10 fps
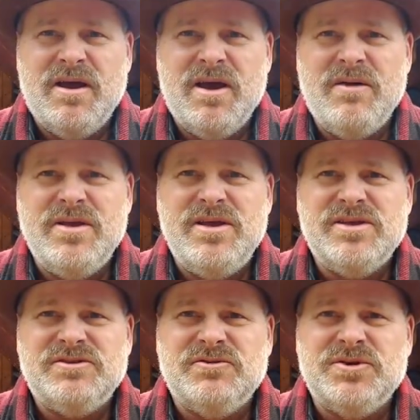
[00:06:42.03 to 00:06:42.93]
how it
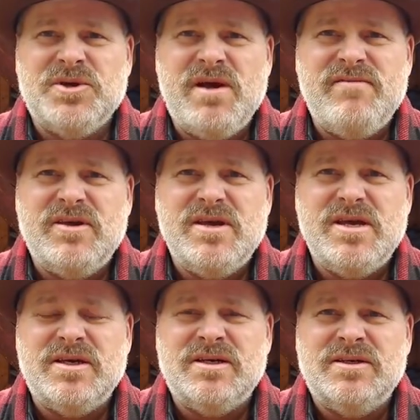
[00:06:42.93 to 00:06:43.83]
is for driving
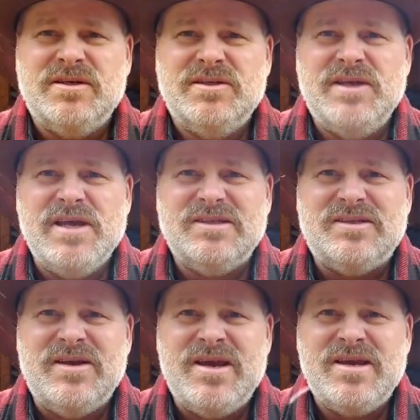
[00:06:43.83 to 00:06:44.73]
in a tent
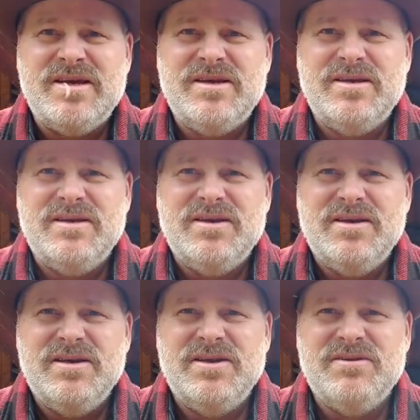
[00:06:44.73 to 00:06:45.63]
stake
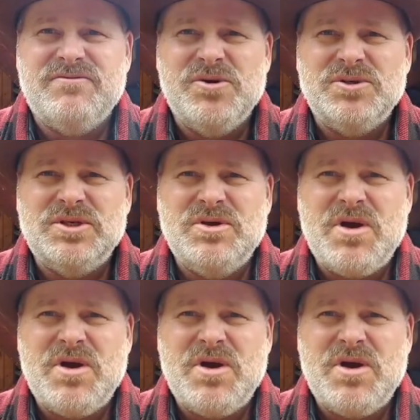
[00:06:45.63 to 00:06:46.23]
into frozen